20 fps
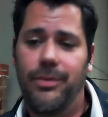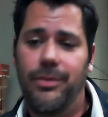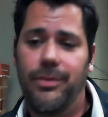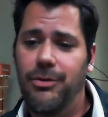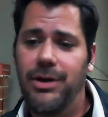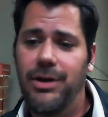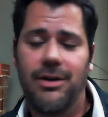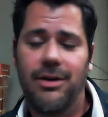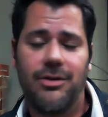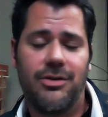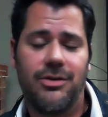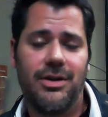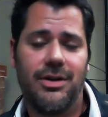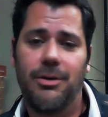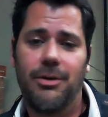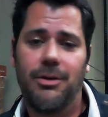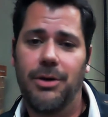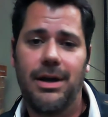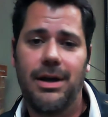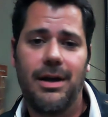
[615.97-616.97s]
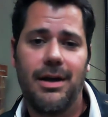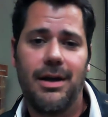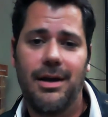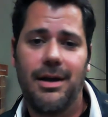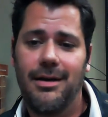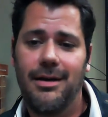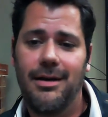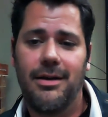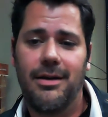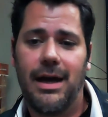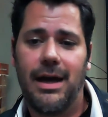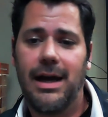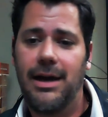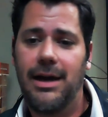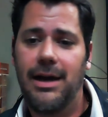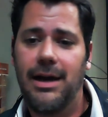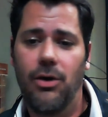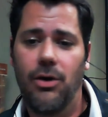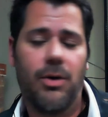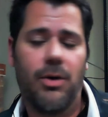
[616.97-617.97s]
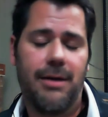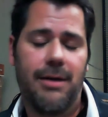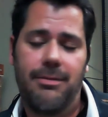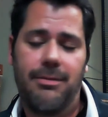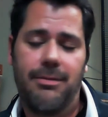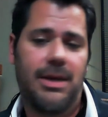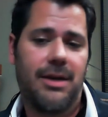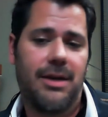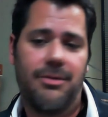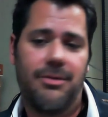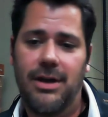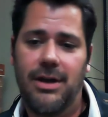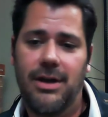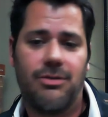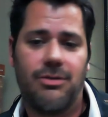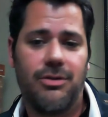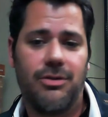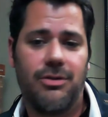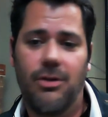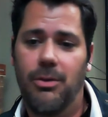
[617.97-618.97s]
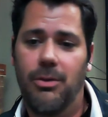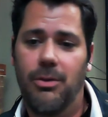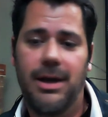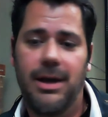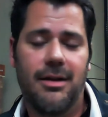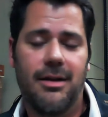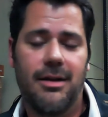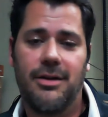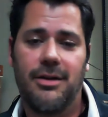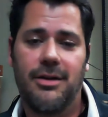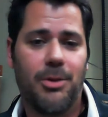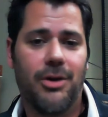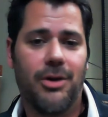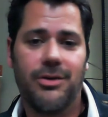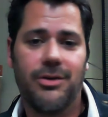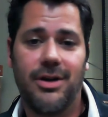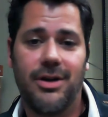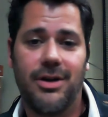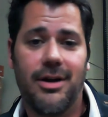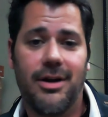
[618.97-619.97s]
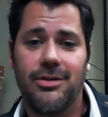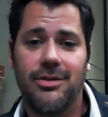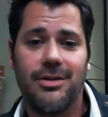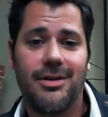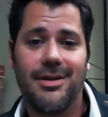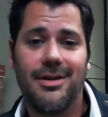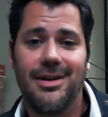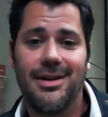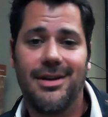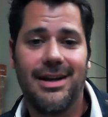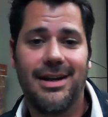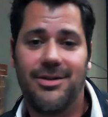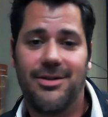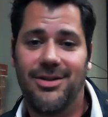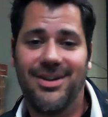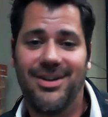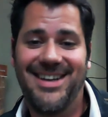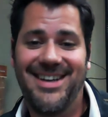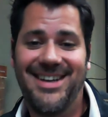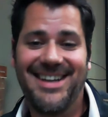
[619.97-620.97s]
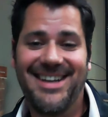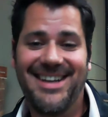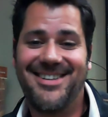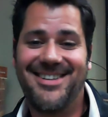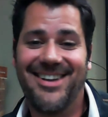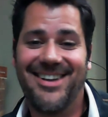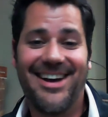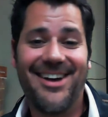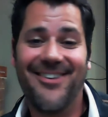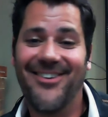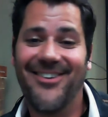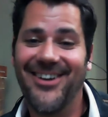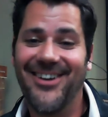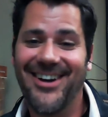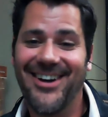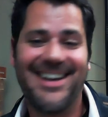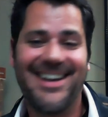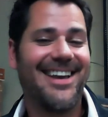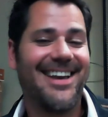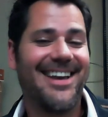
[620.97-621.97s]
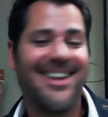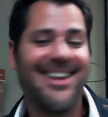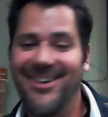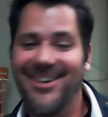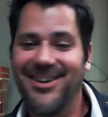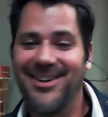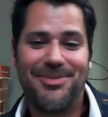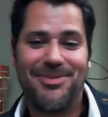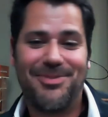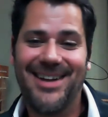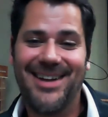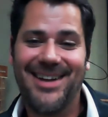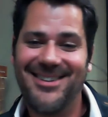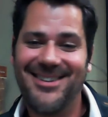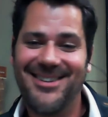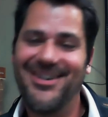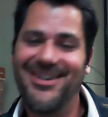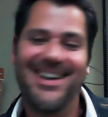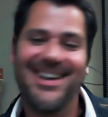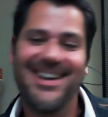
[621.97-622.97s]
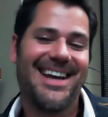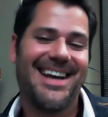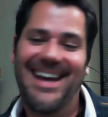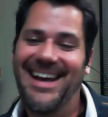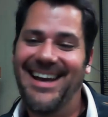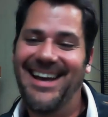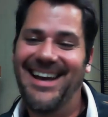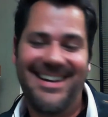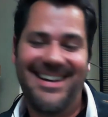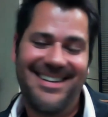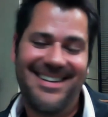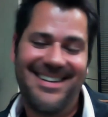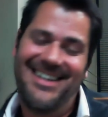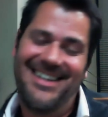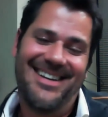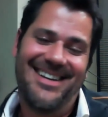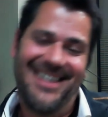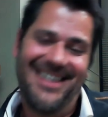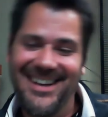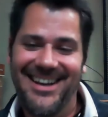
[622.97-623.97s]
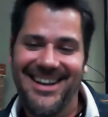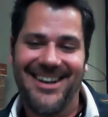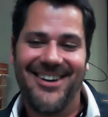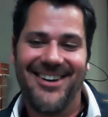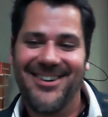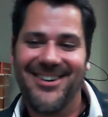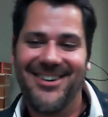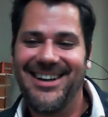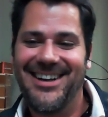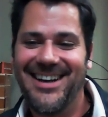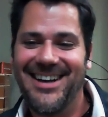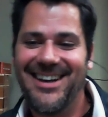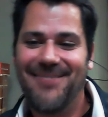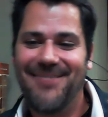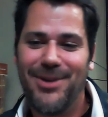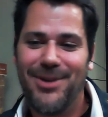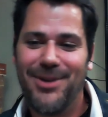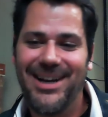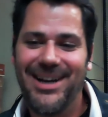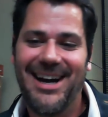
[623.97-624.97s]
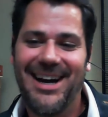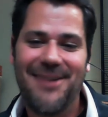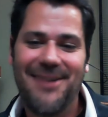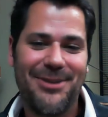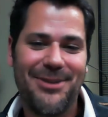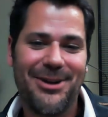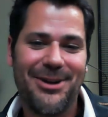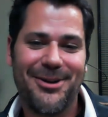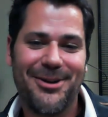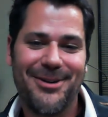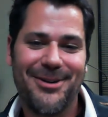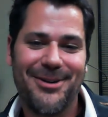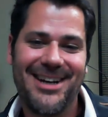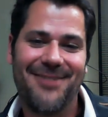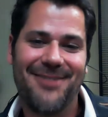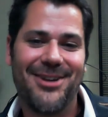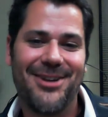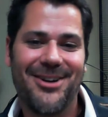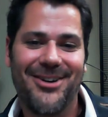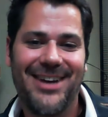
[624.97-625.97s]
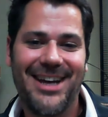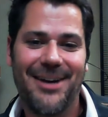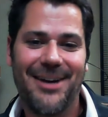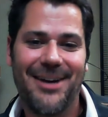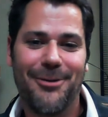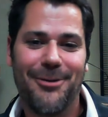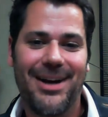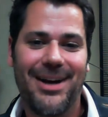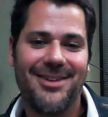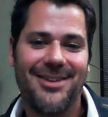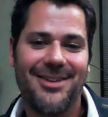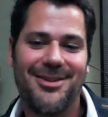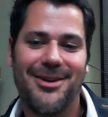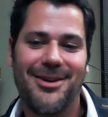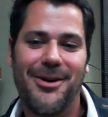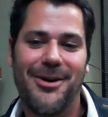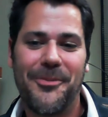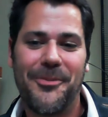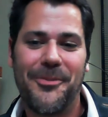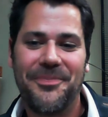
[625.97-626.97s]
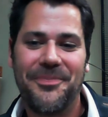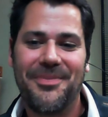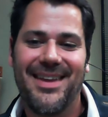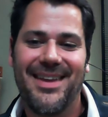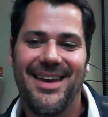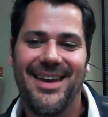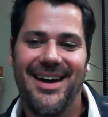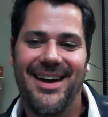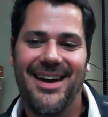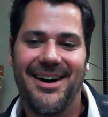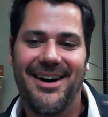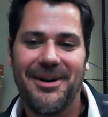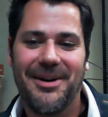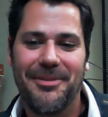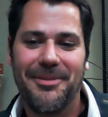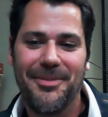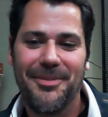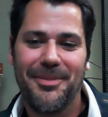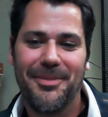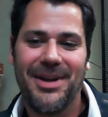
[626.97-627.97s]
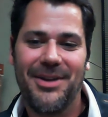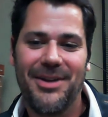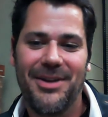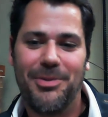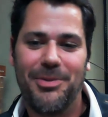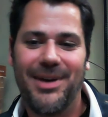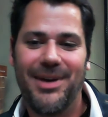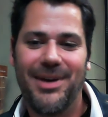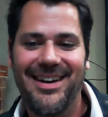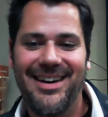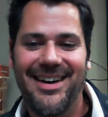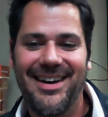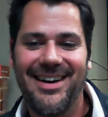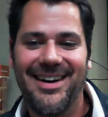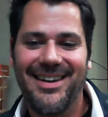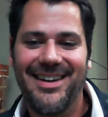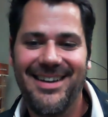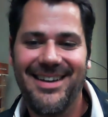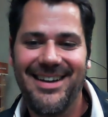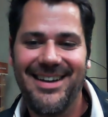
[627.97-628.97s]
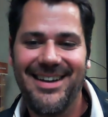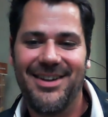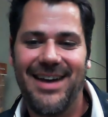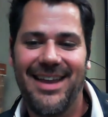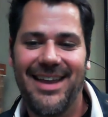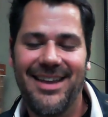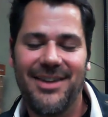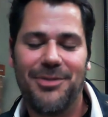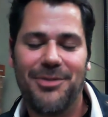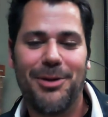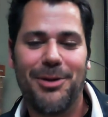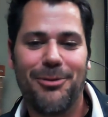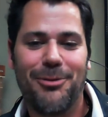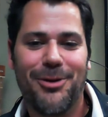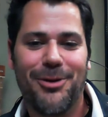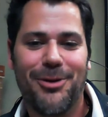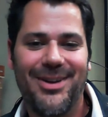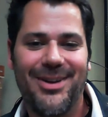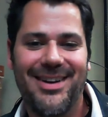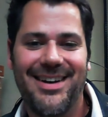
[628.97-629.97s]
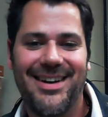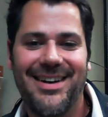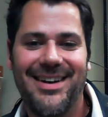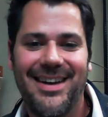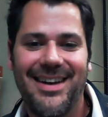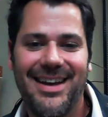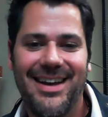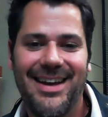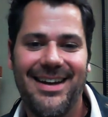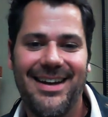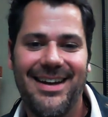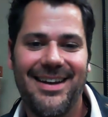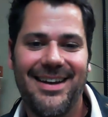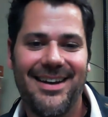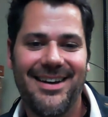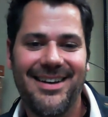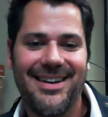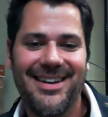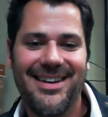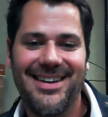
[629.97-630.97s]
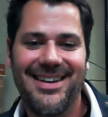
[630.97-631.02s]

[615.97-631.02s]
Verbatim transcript: three years into it, I know why manufacturers don't make a lot of small cigars. It's it's a lot of work. They're expensive, and you know you get a pretty high failure rate if you don't get it right. So, uh, but it's been uh, it, I think it's been worth it, and and uh,